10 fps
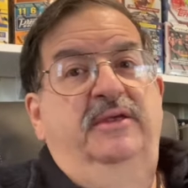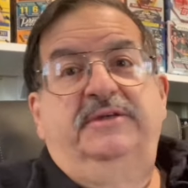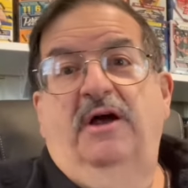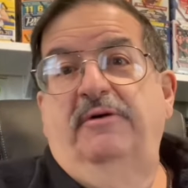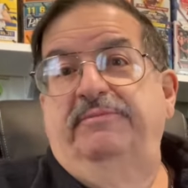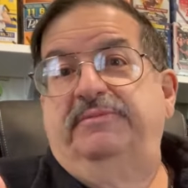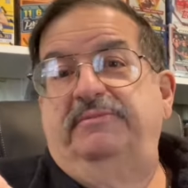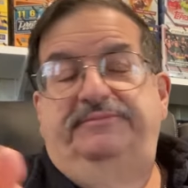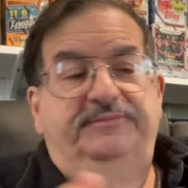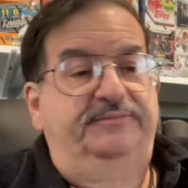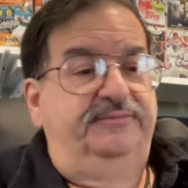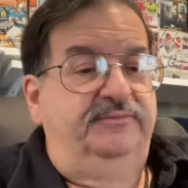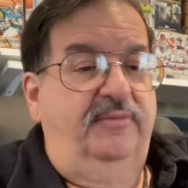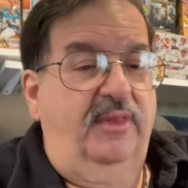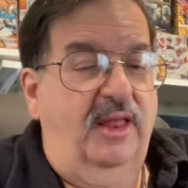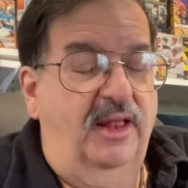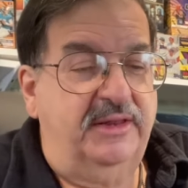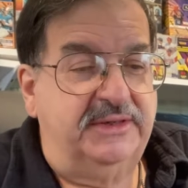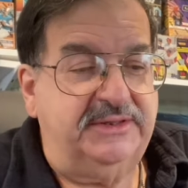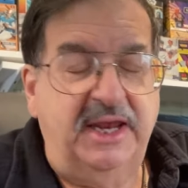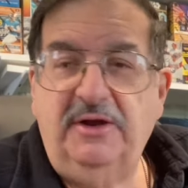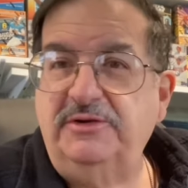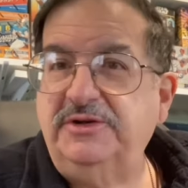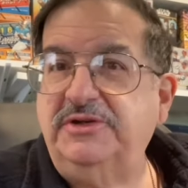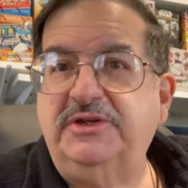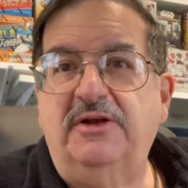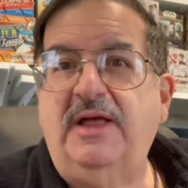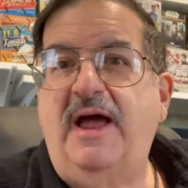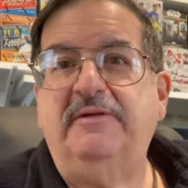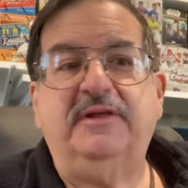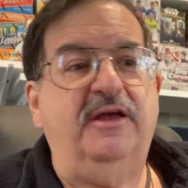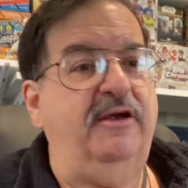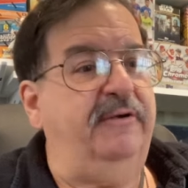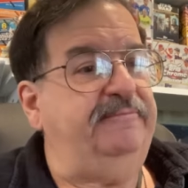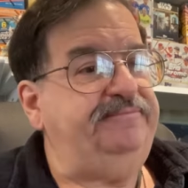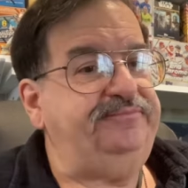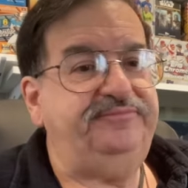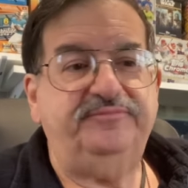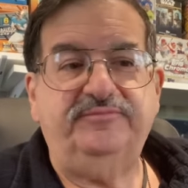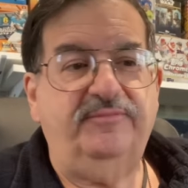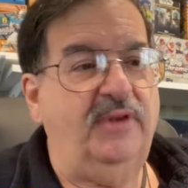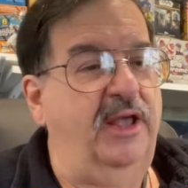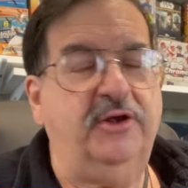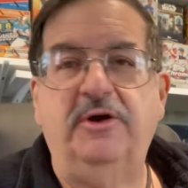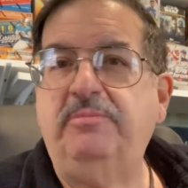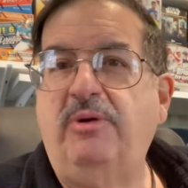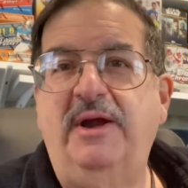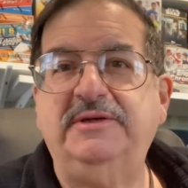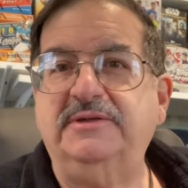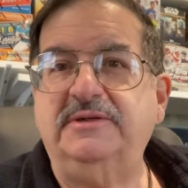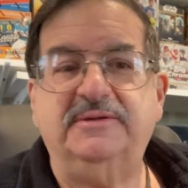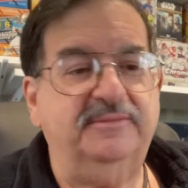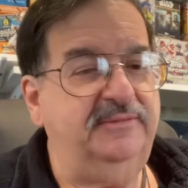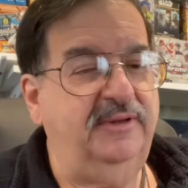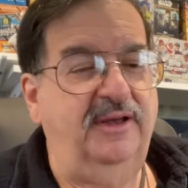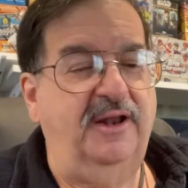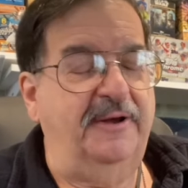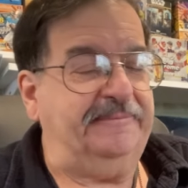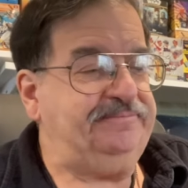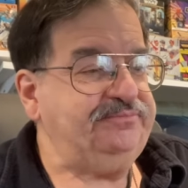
So the singles are still out there at good prices, you know.